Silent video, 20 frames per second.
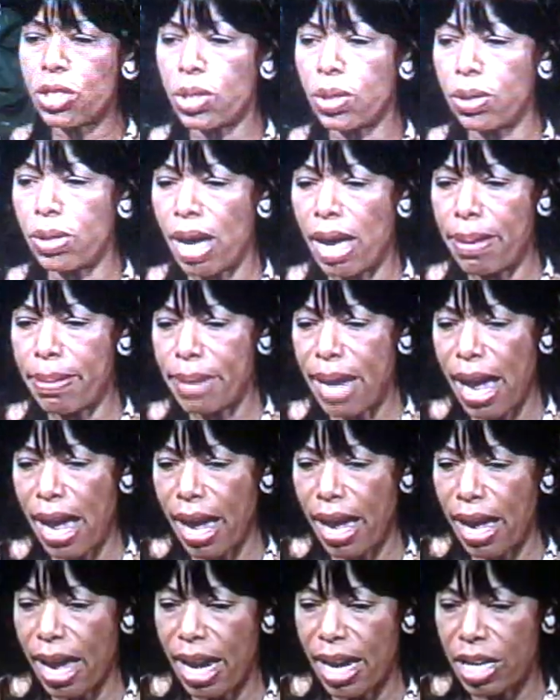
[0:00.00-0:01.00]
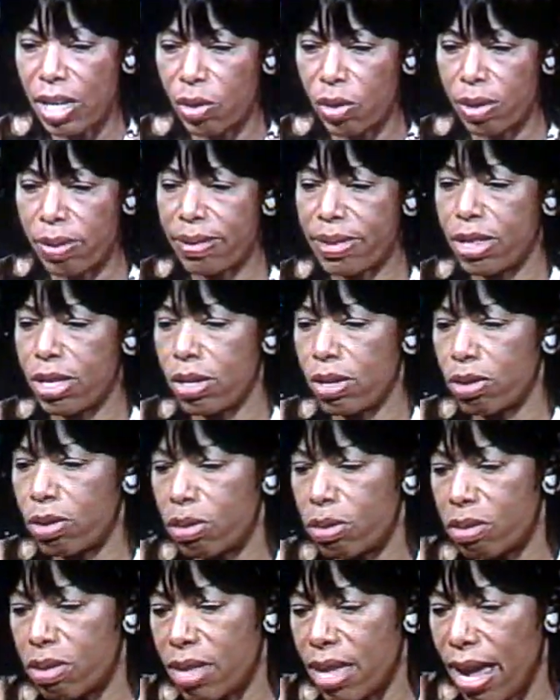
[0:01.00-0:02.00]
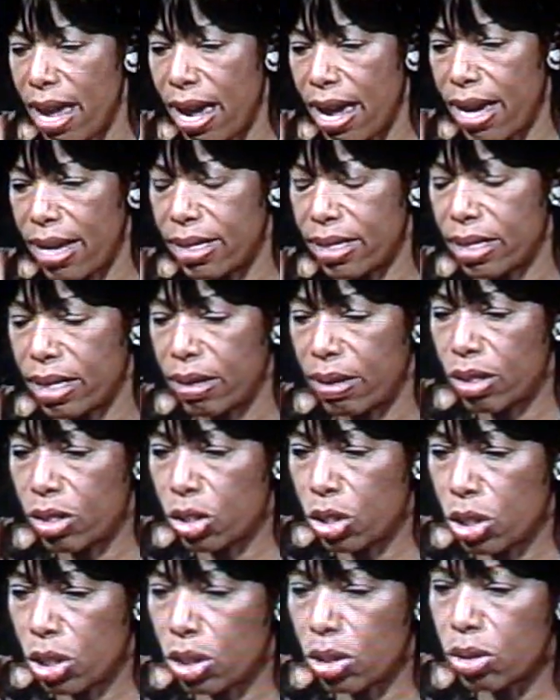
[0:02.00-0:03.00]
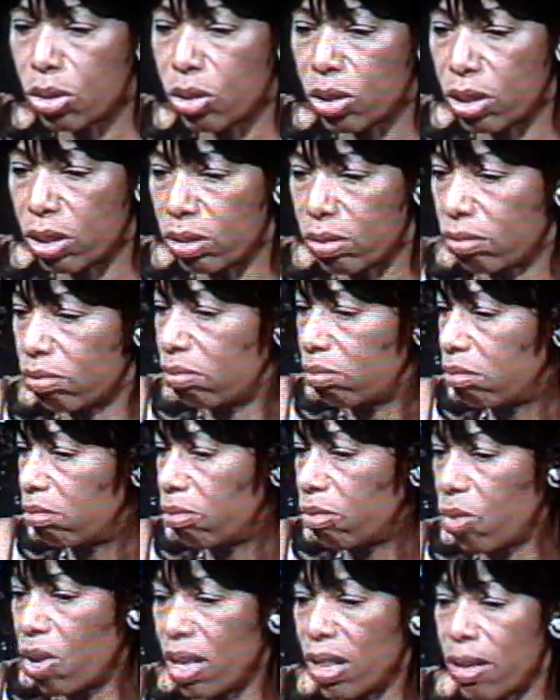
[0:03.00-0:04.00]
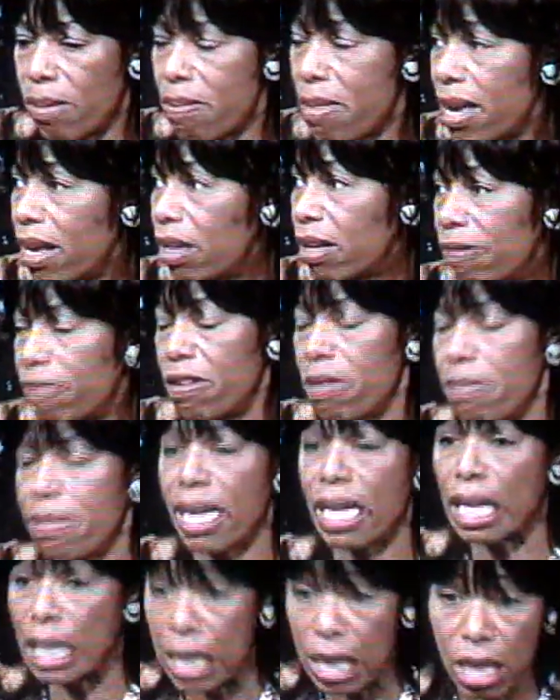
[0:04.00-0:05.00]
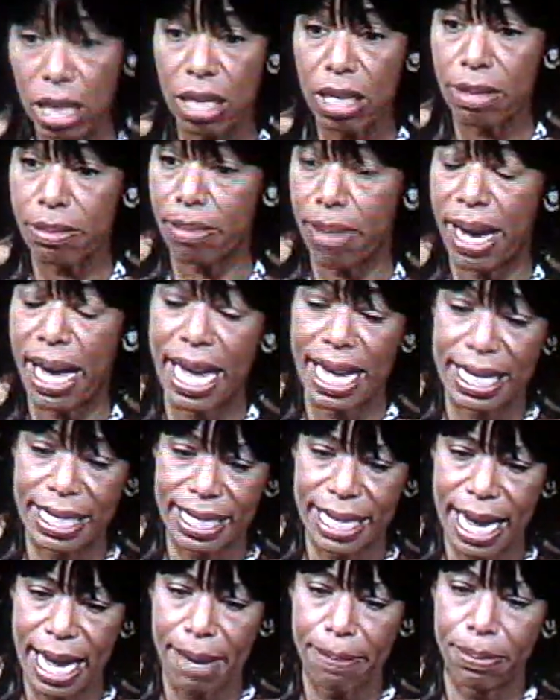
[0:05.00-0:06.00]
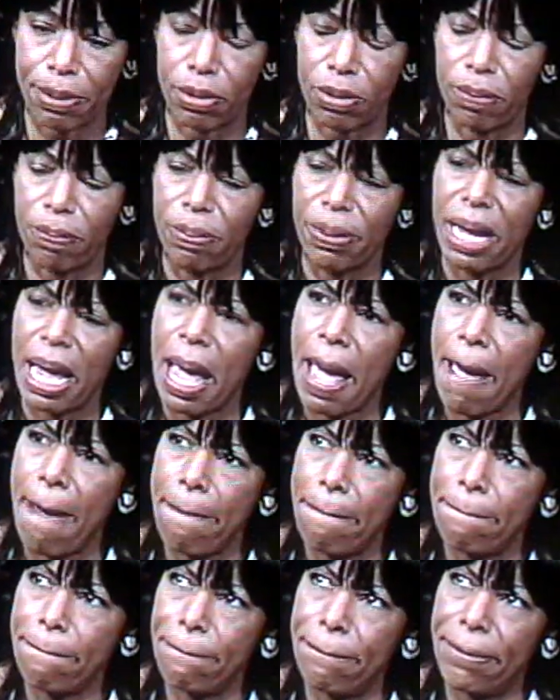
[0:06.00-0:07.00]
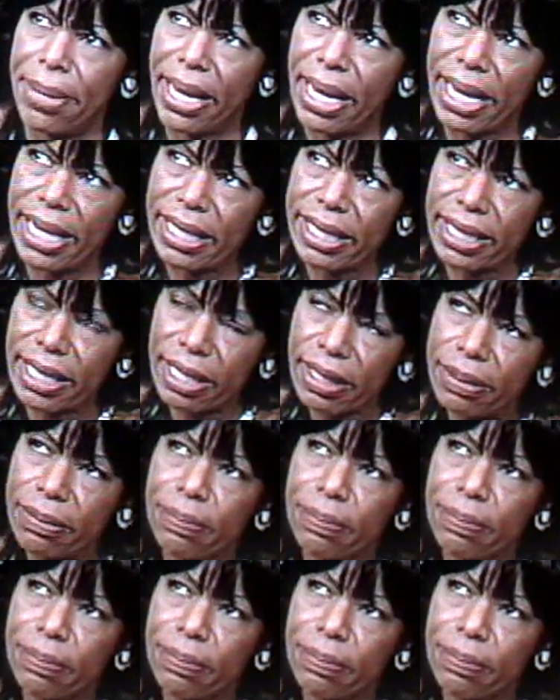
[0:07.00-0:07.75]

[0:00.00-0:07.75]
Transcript: true. I agree with you that children, whether male or female, learn by example, but